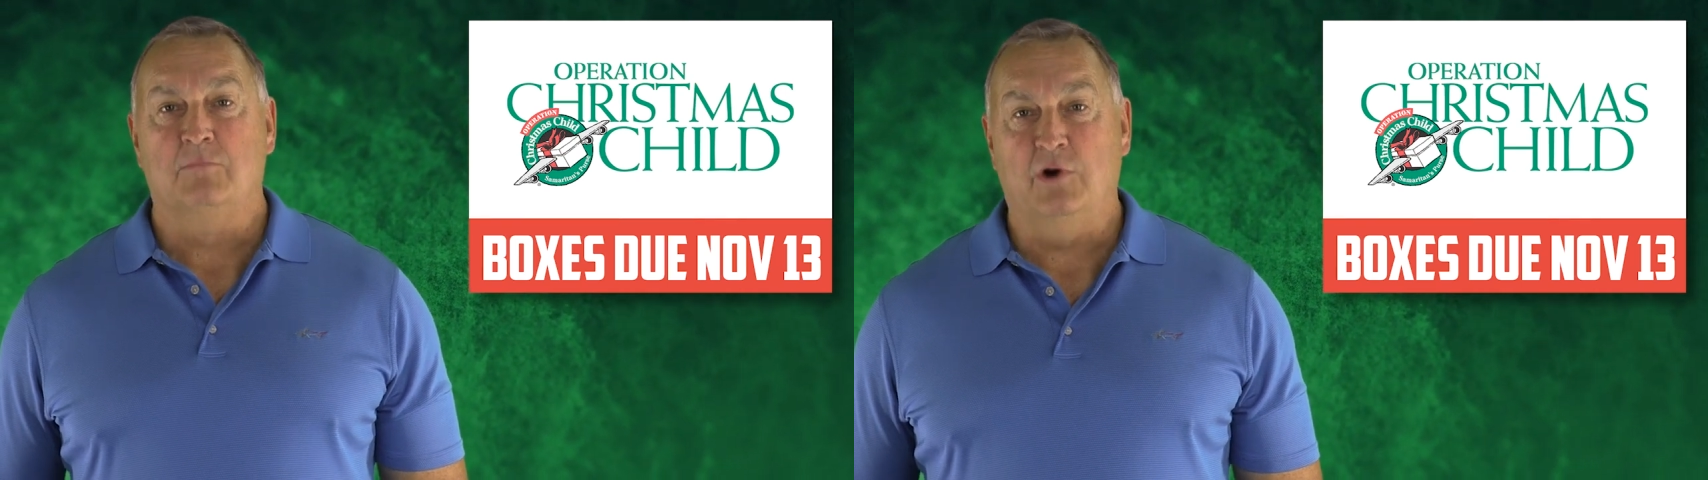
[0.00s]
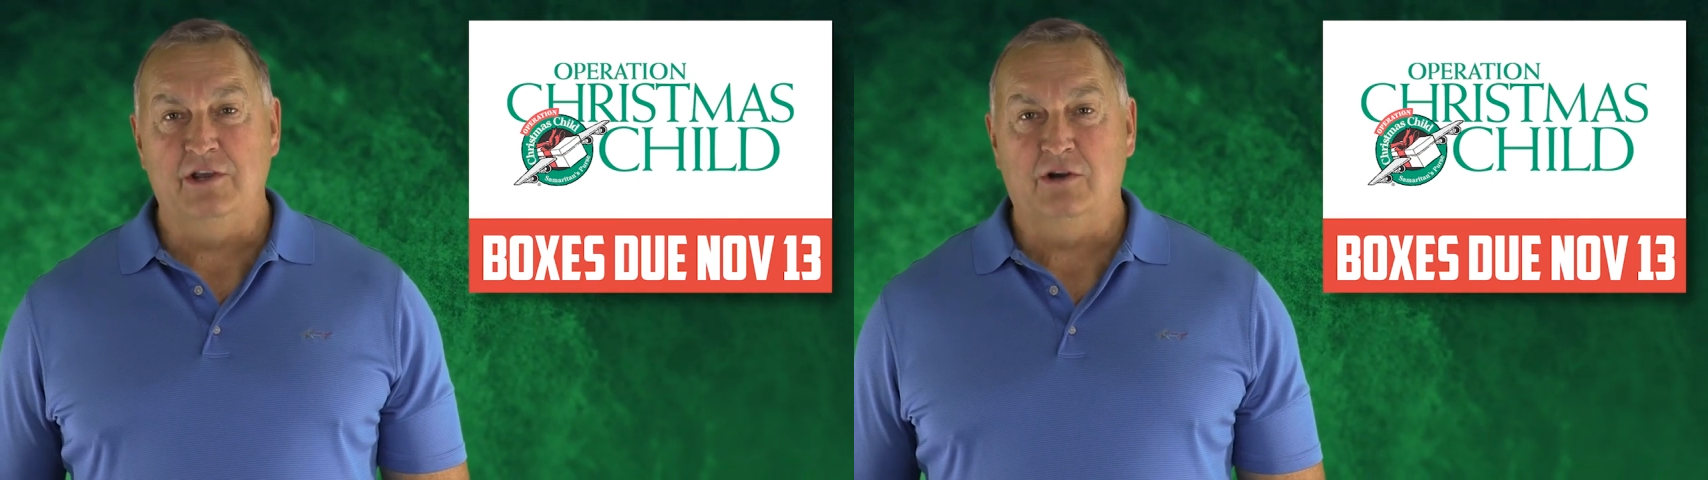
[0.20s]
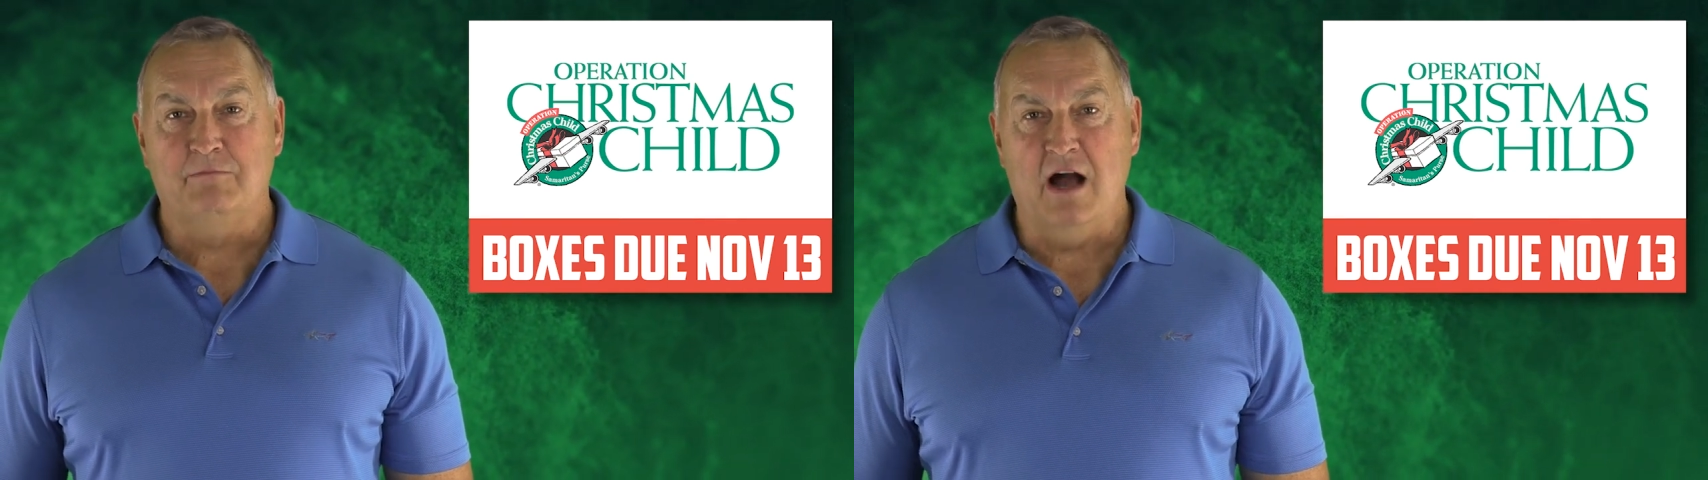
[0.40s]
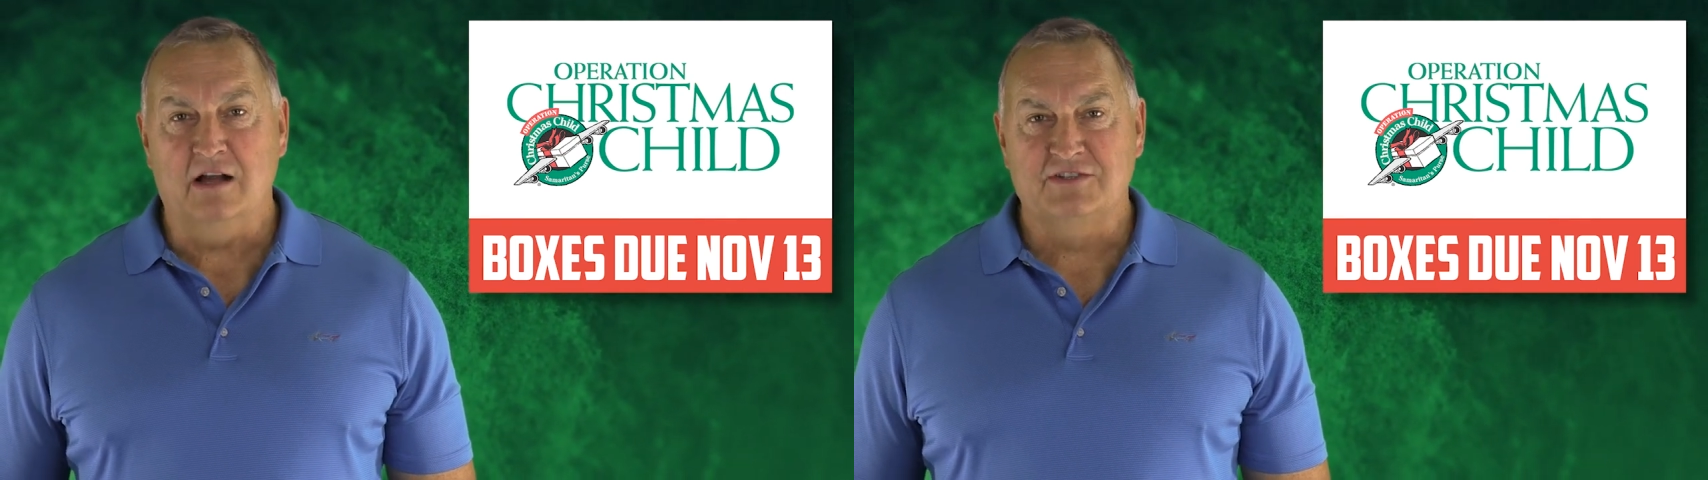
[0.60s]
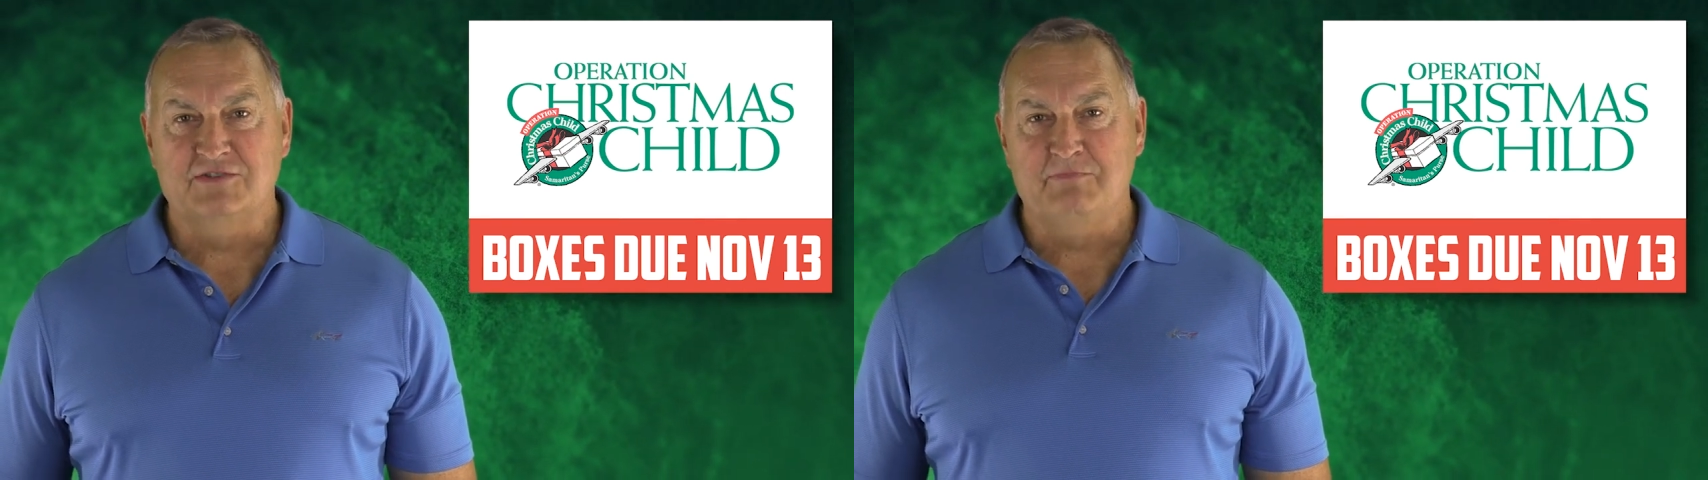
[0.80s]
Bring your
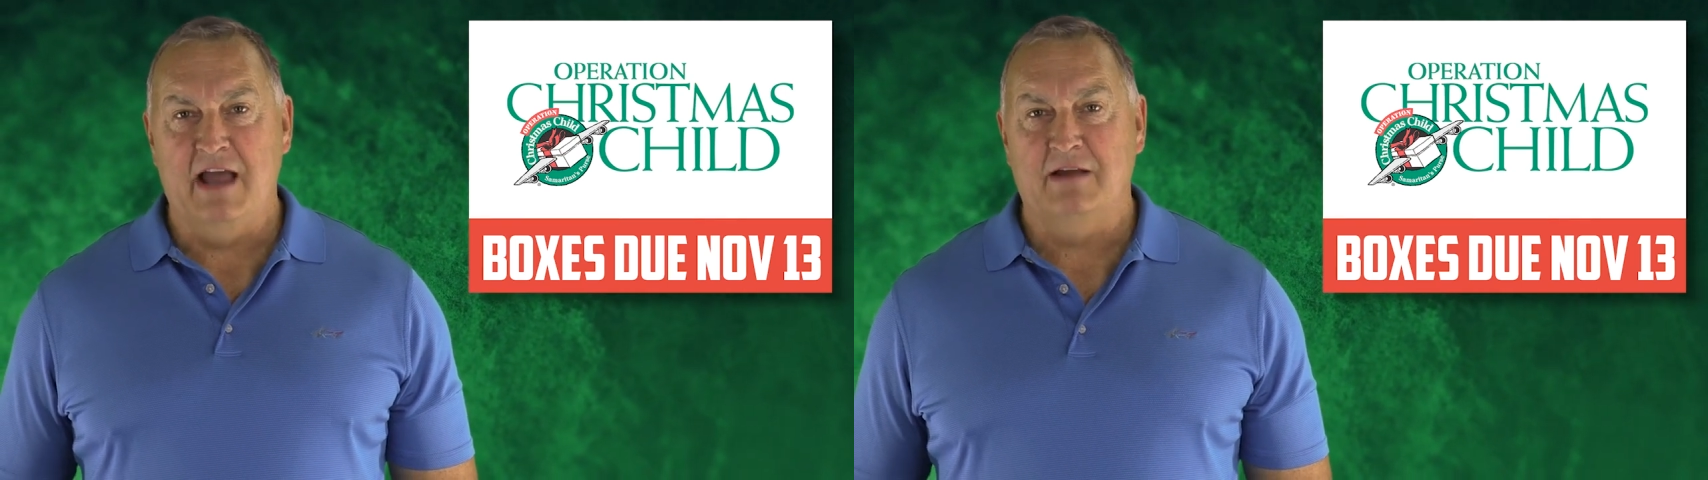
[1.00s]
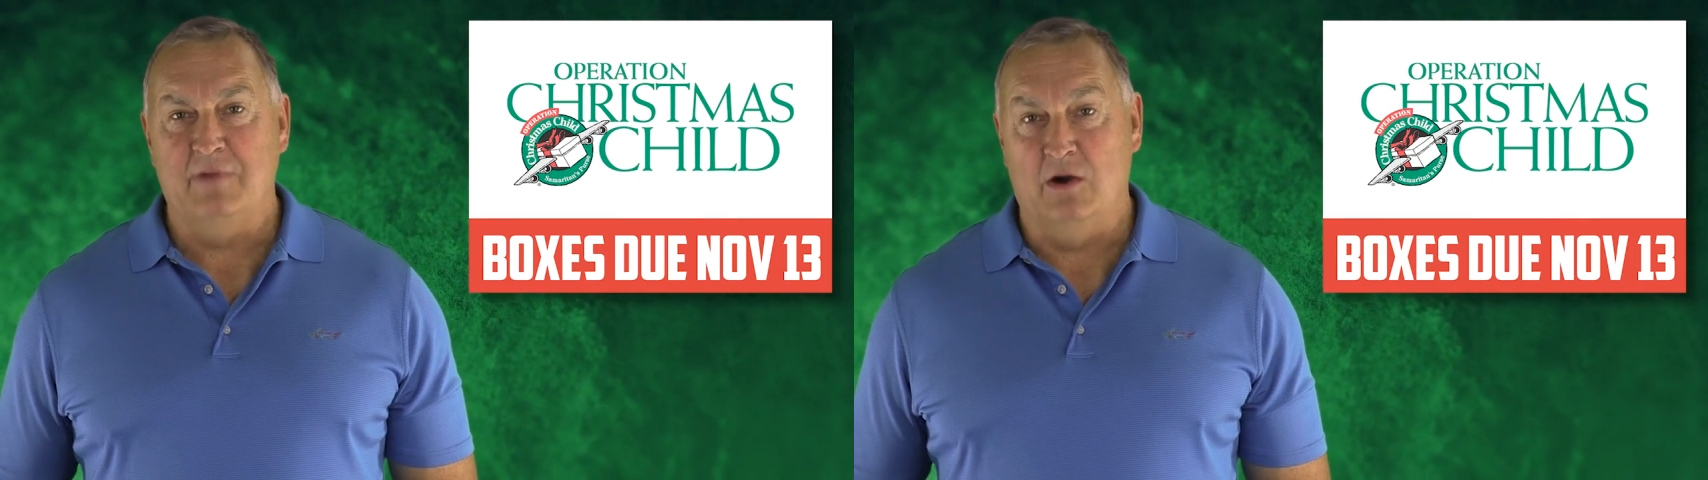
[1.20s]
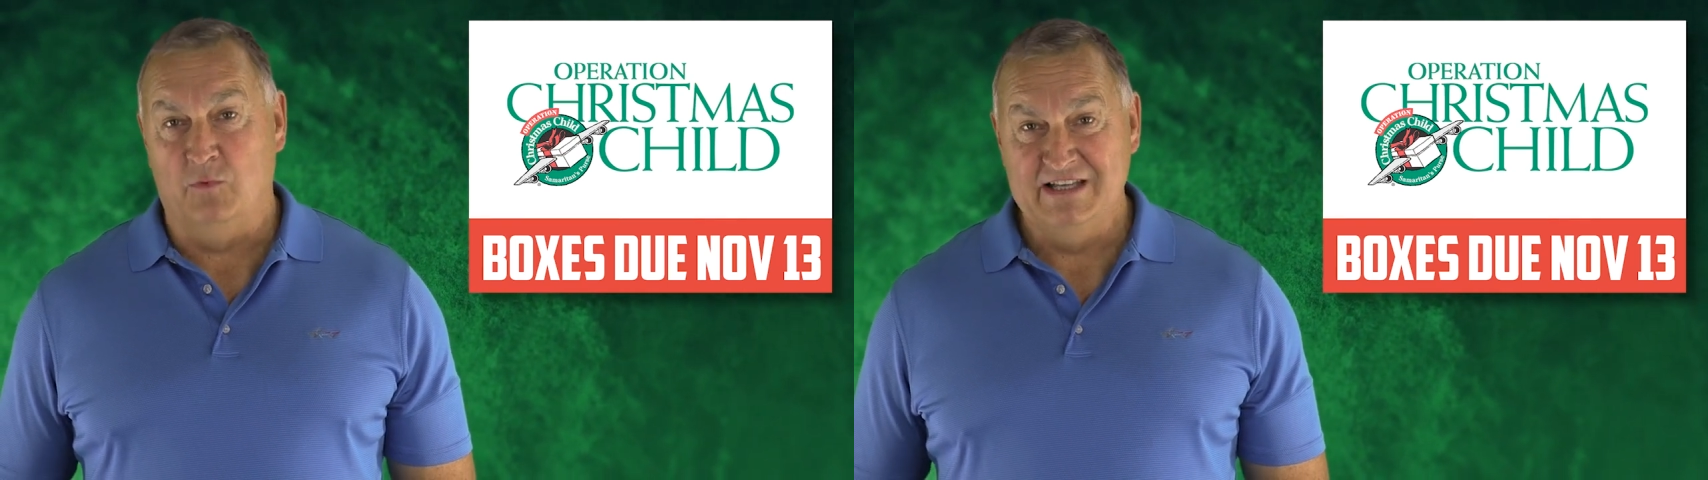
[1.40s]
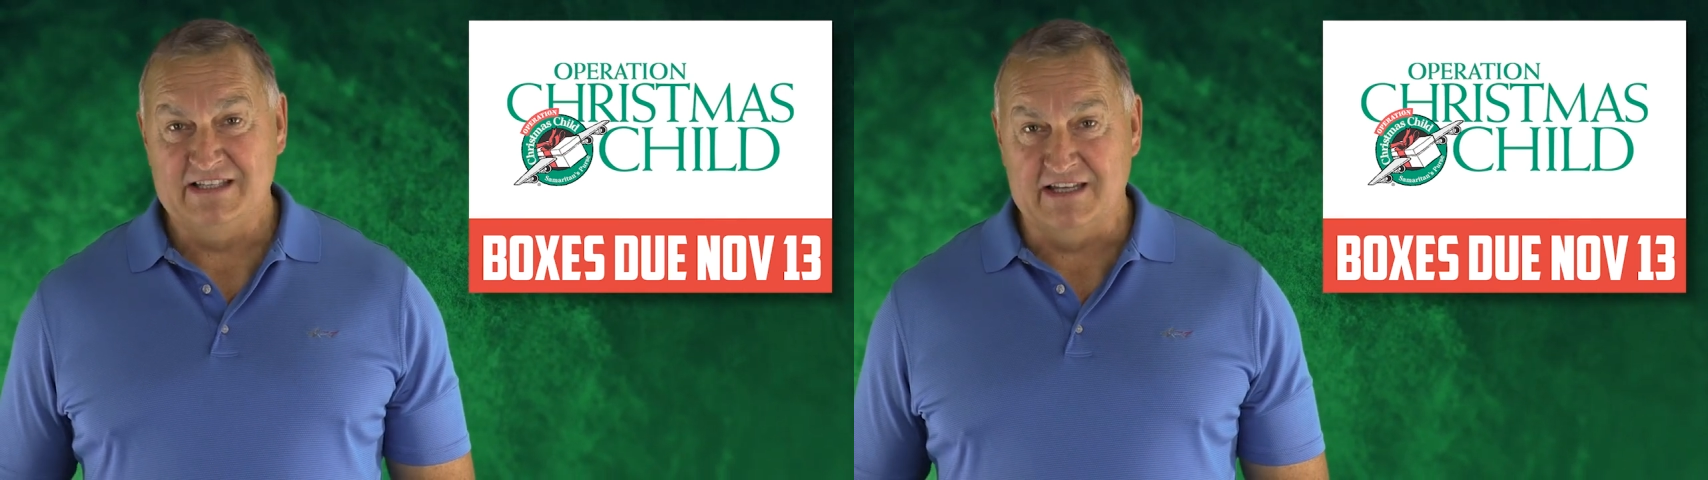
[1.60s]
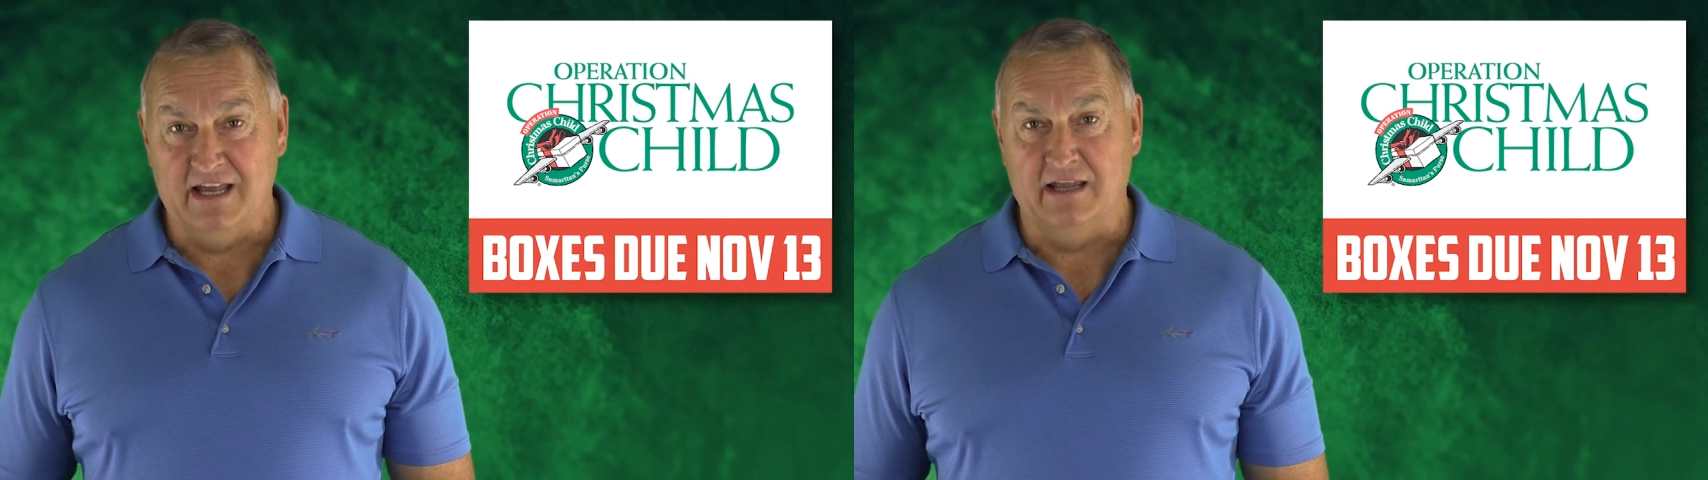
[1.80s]
boxes back by
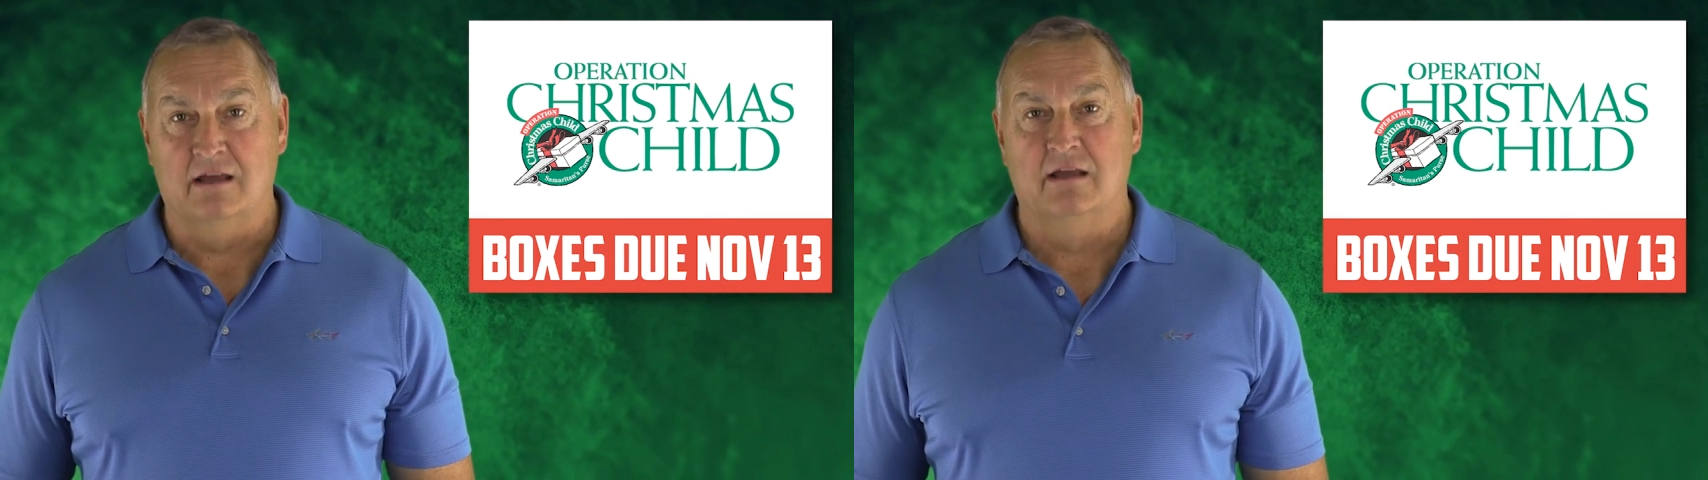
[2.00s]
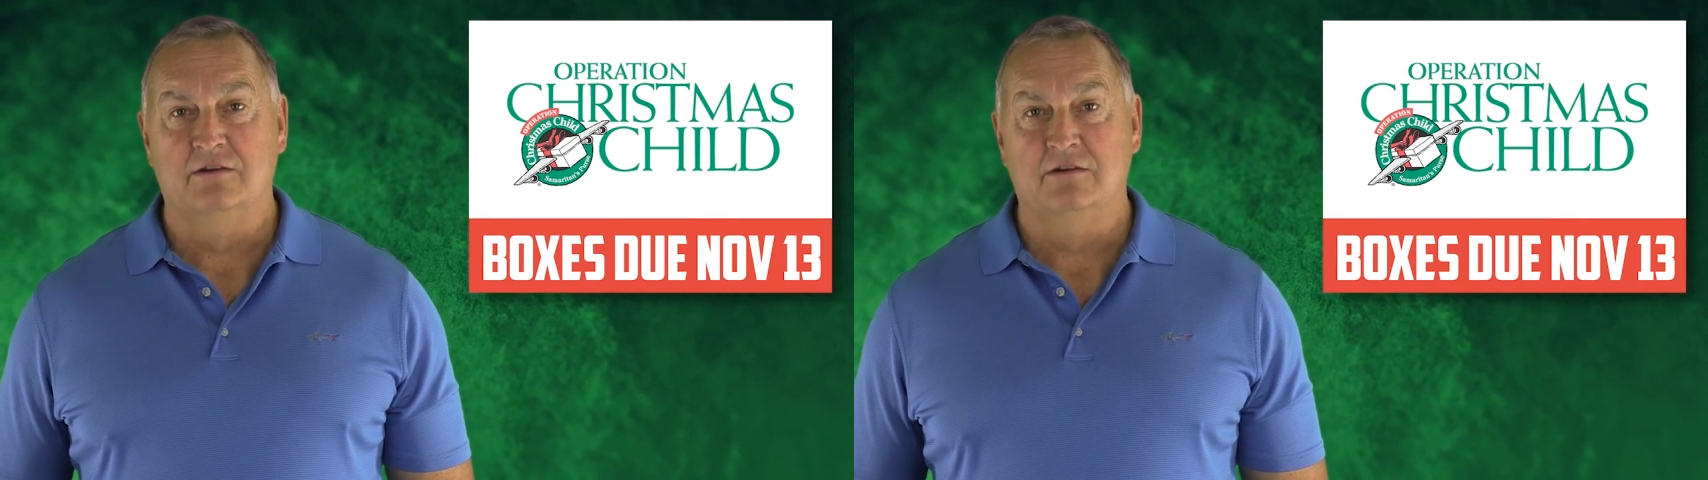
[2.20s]
Wednesday,